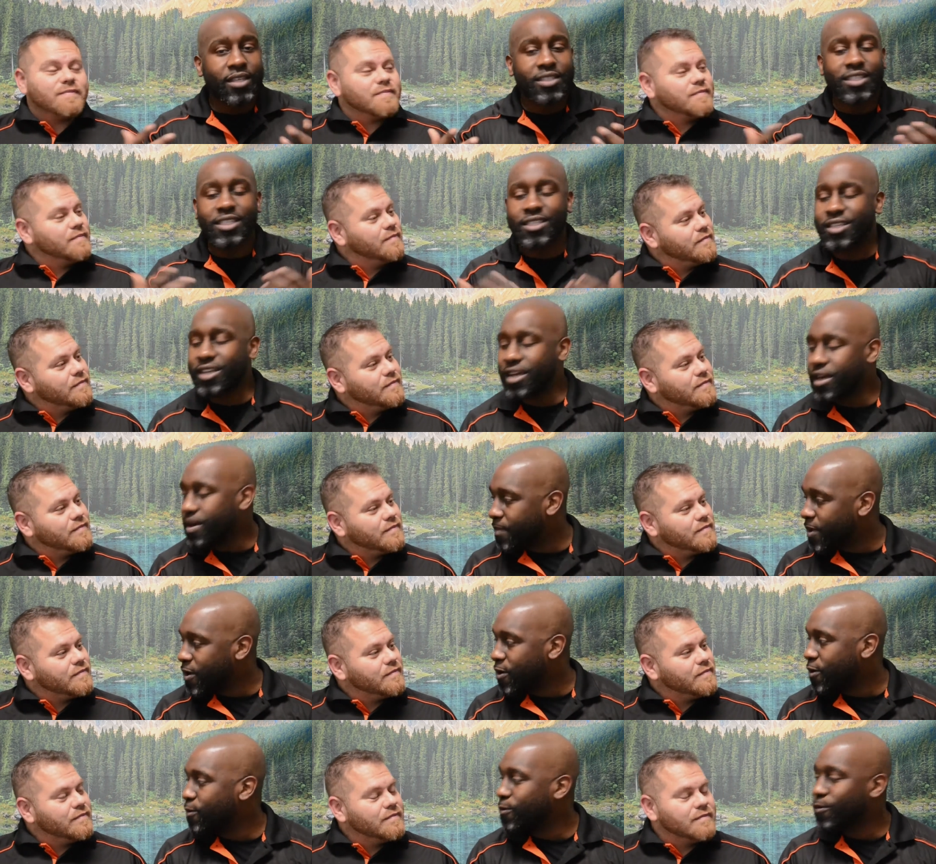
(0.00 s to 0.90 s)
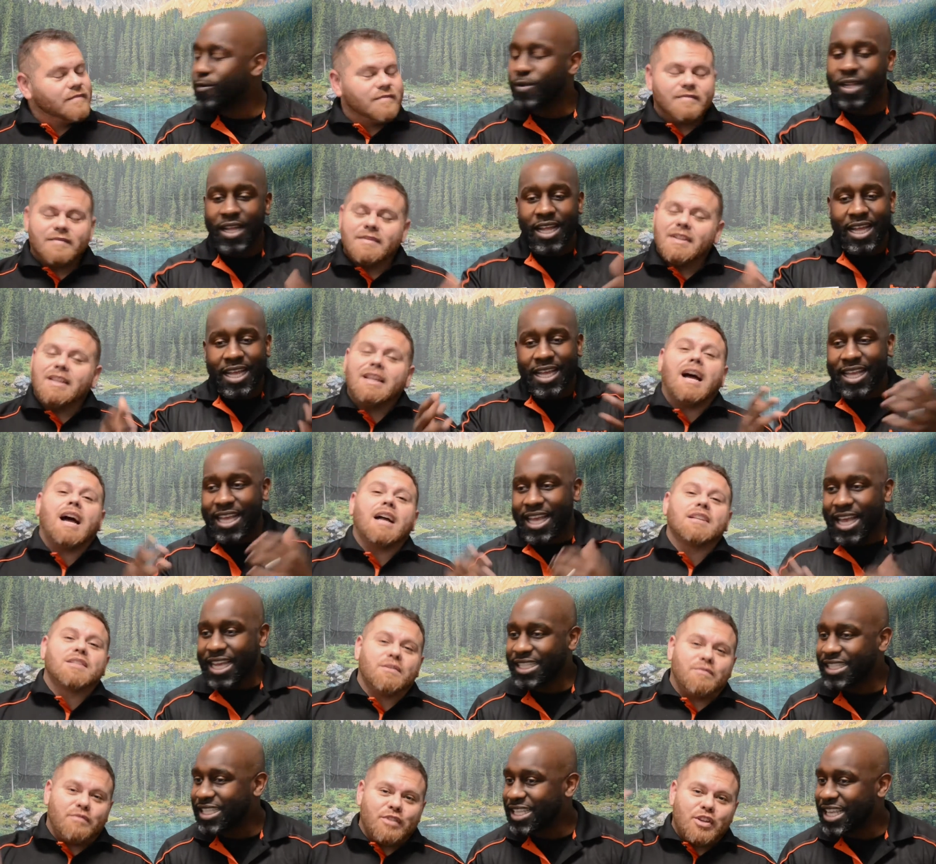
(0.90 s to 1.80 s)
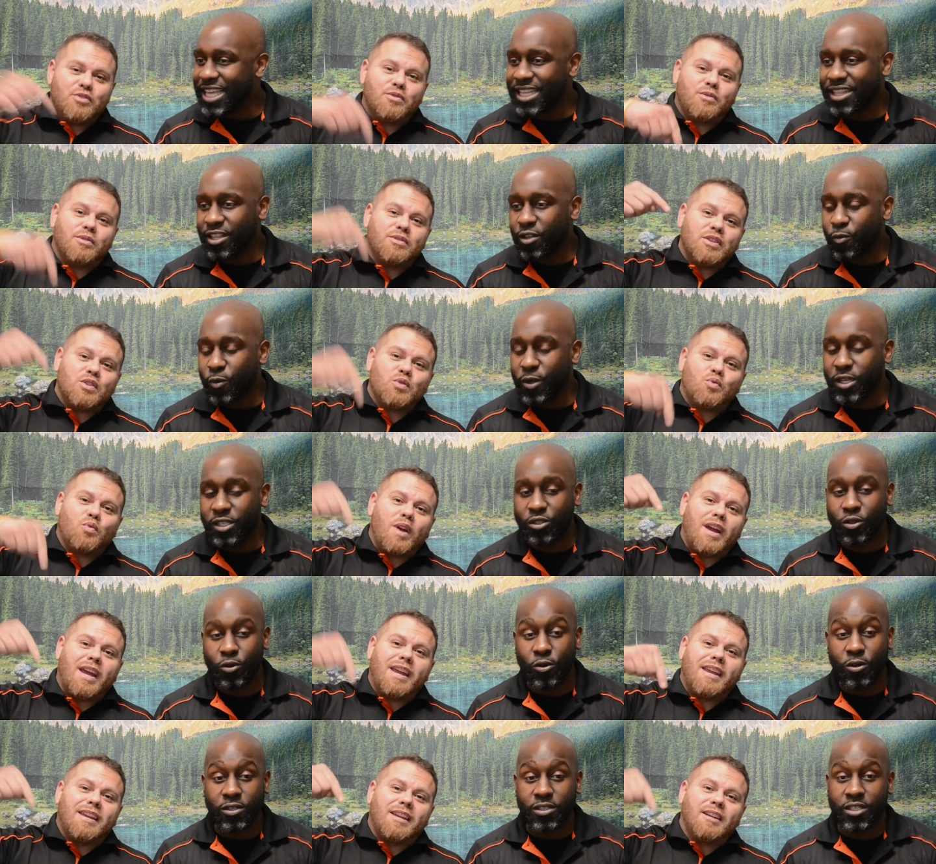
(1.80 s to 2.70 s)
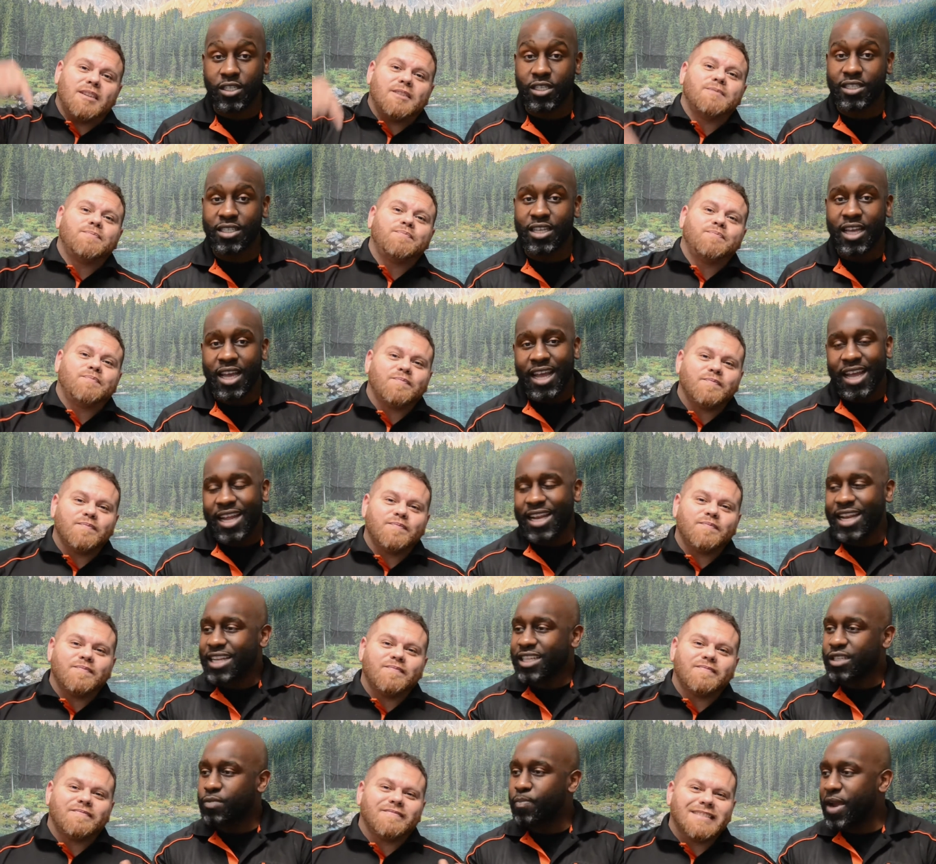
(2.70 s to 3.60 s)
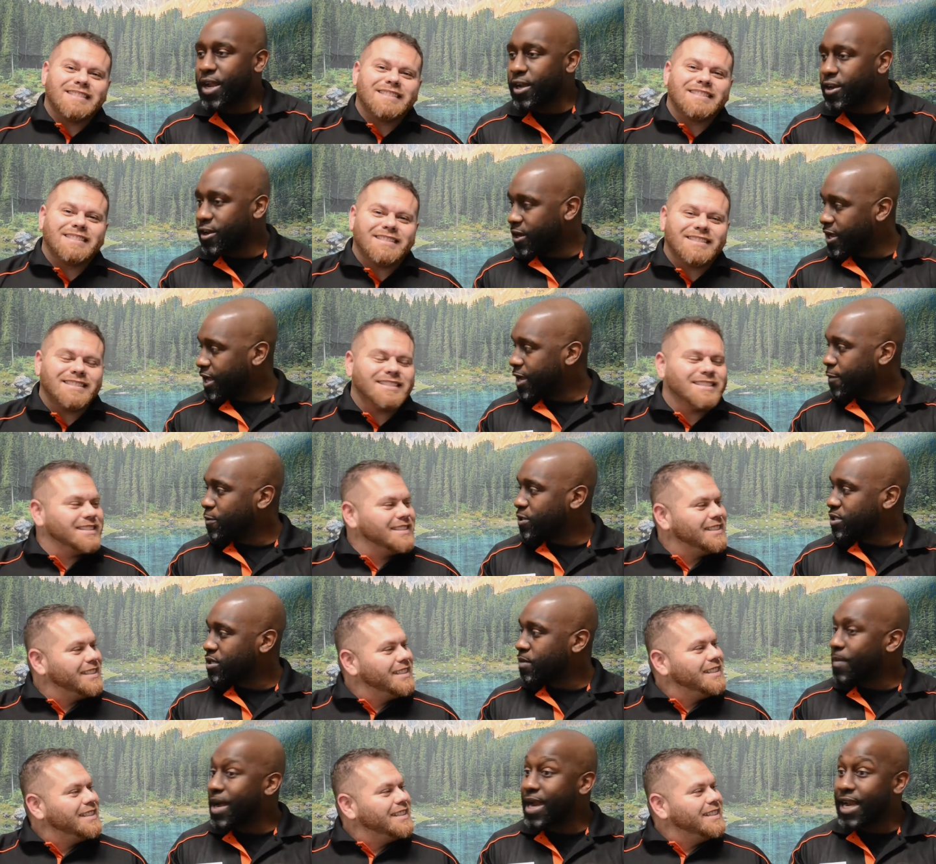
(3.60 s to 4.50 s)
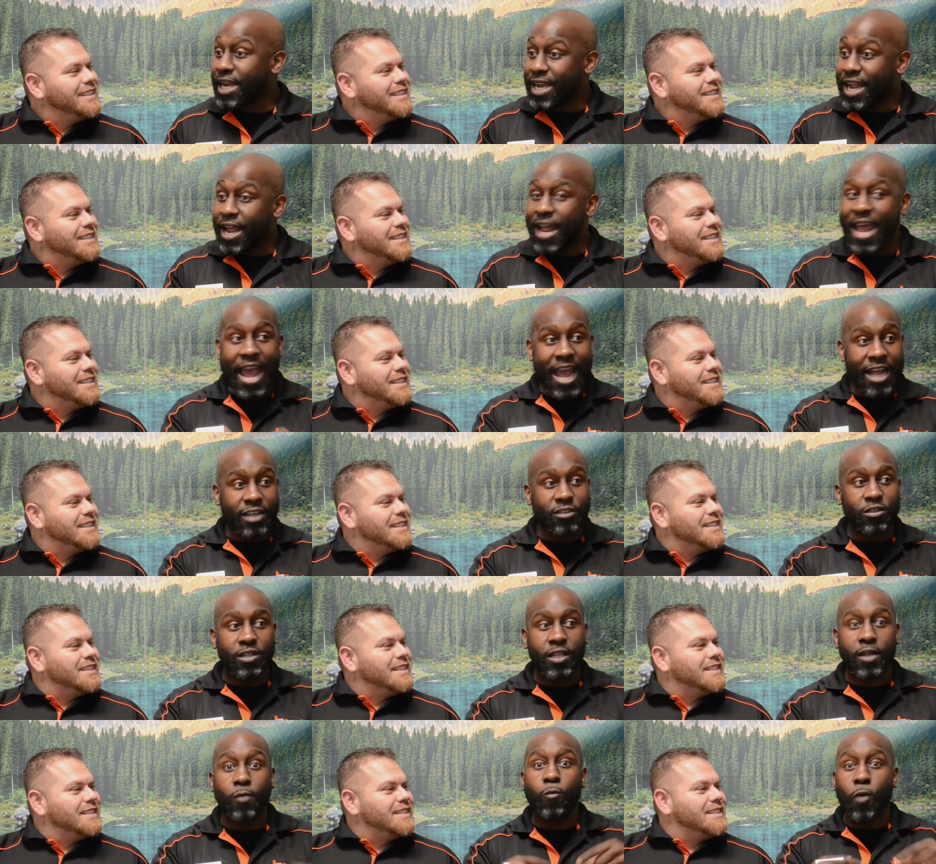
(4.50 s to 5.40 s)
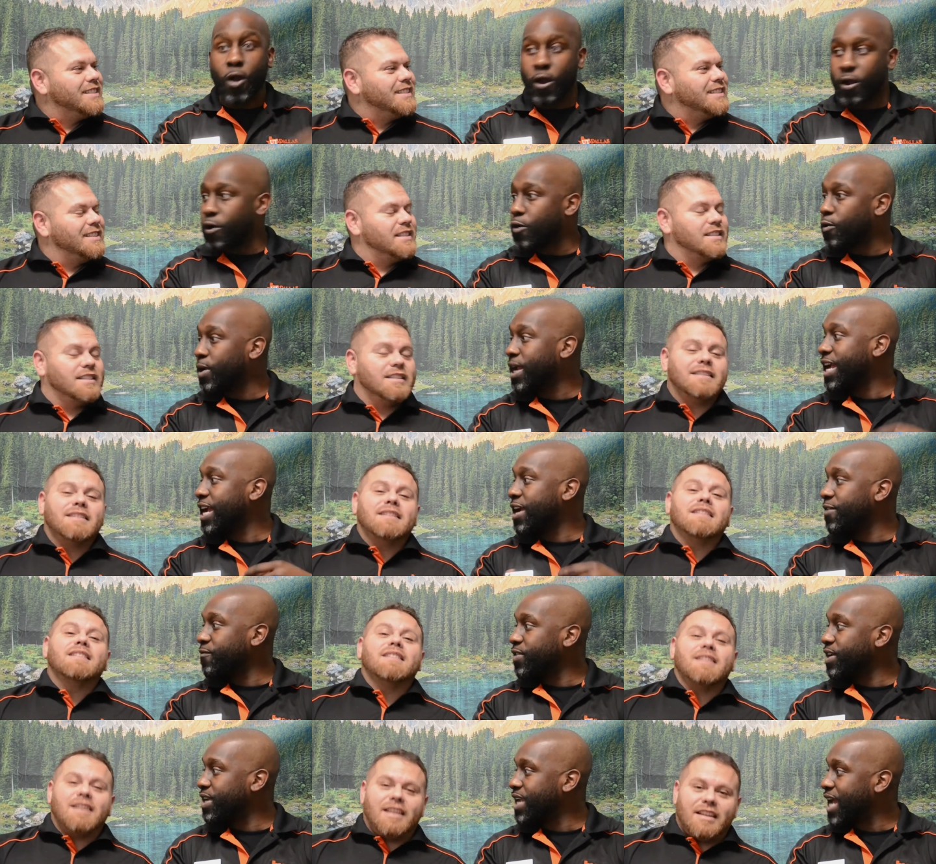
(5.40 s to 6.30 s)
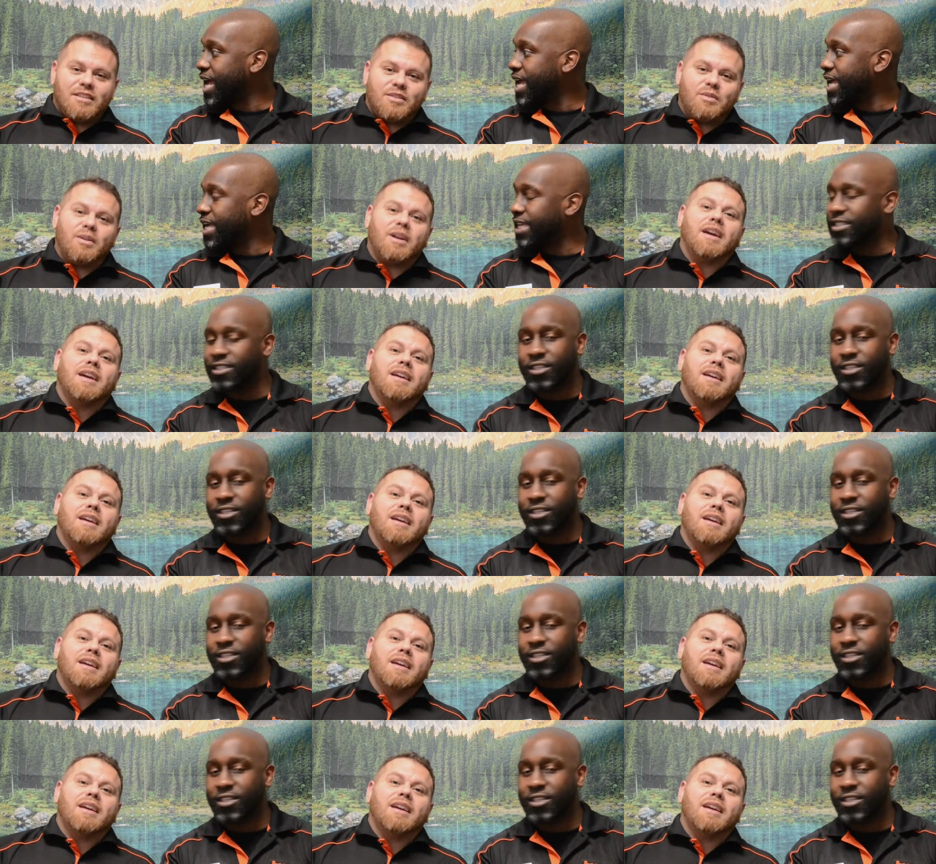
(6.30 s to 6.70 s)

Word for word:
Speaker 1: Just come on Lots get, of resources. Get the resources. Right and then it's better to get with somebody that actually work on it every day.